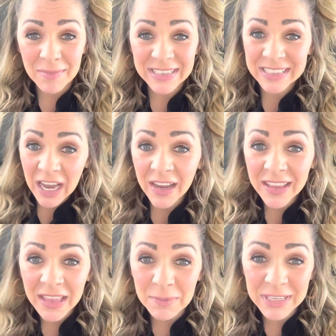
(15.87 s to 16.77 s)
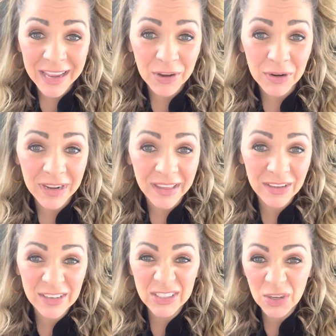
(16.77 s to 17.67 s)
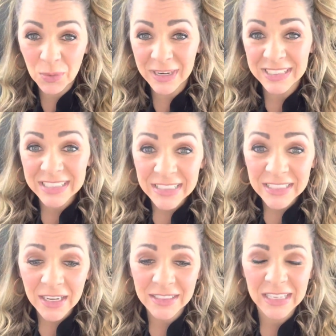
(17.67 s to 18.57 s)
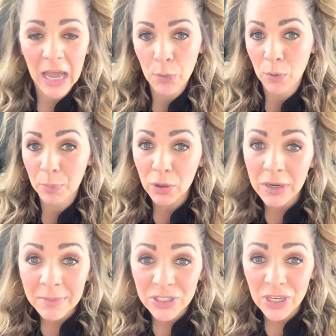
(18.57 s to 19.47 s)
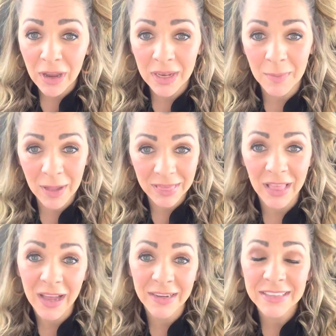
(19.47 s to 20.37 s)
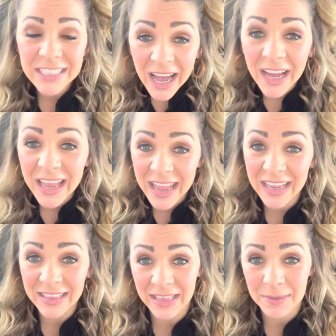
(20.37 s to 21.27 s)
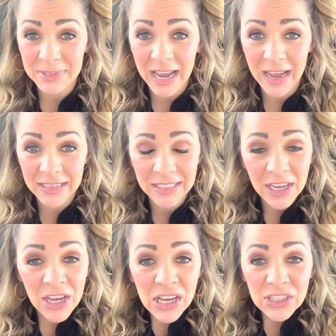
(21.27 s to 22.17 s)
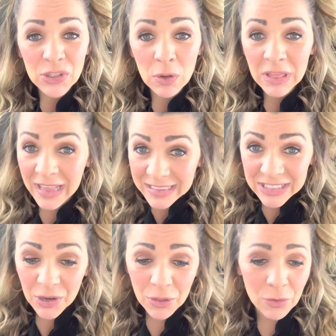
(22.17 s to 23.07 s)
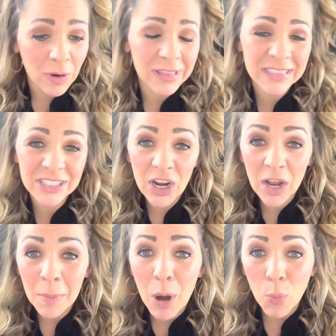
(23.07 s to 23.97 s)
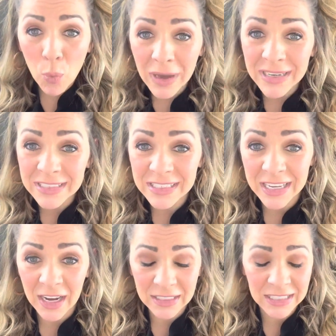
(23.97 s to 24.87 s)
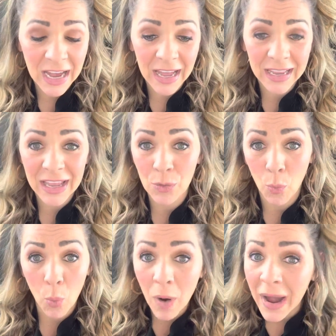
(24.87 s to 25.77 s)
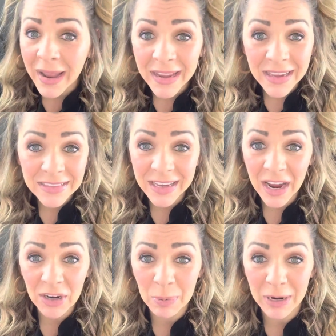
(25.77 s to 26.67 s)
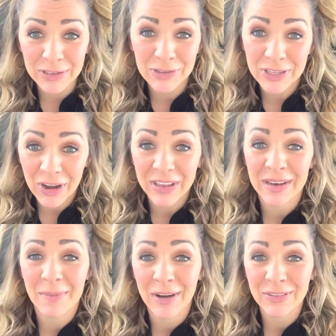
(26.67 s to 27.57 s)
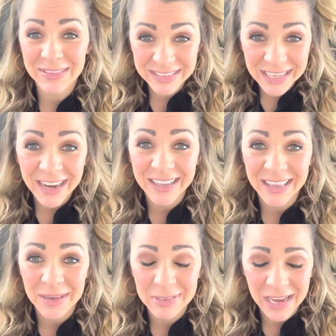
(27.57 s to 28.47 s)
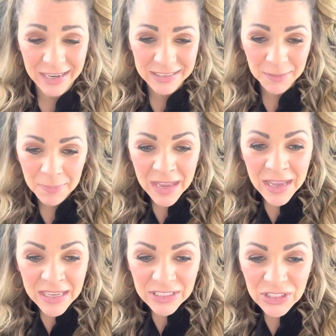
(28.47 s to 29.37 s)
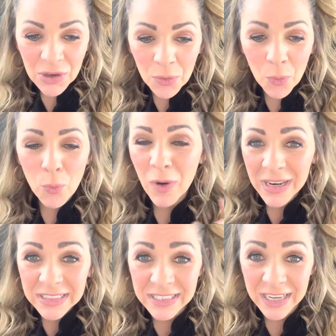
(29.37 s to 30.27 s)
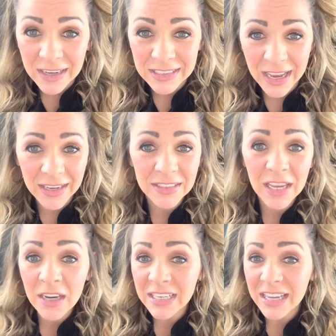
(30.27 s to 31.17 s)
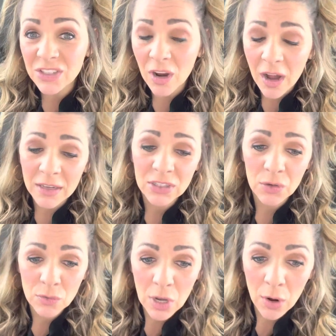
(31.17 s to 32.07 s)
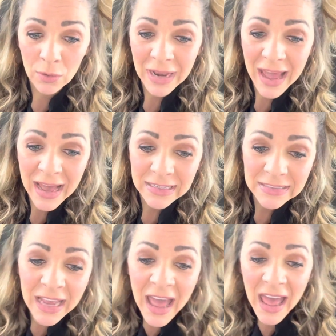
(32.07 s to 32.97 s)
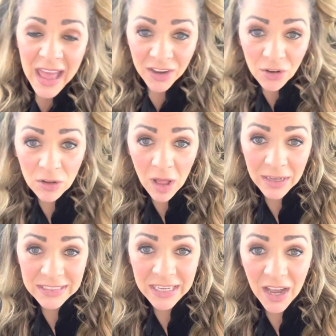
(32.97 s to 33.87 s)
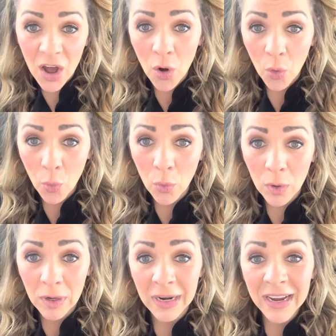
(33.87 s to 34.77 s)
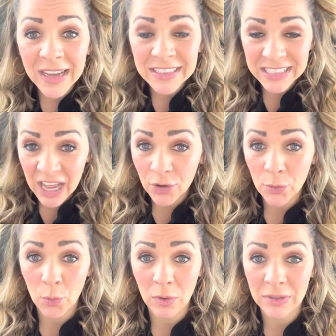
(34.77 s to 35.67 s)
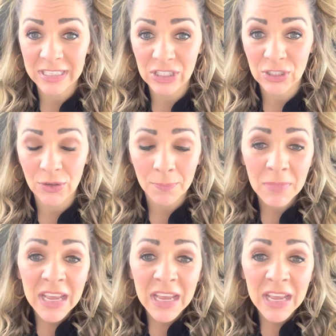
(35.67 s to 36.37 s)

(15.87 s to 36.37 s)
Tongue and lip tie go together. So when I say tongue tie, we're pretty much talking about tongue and lip ties. So let's go through it. Let's talk about what is a tongue tie and why is a chiropractor talking about tongue and lip ties. So what is a tongue tie? Tongue ties are also known as ankylosing or tethered oral tissue.